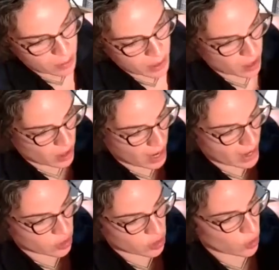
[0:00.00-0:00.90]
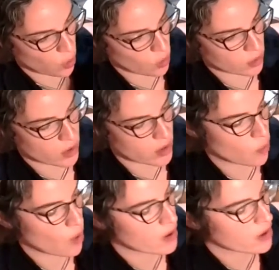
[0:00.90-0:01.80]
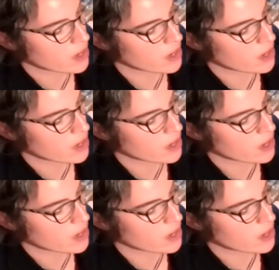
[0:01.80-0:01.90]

bigger edge to hold dirty water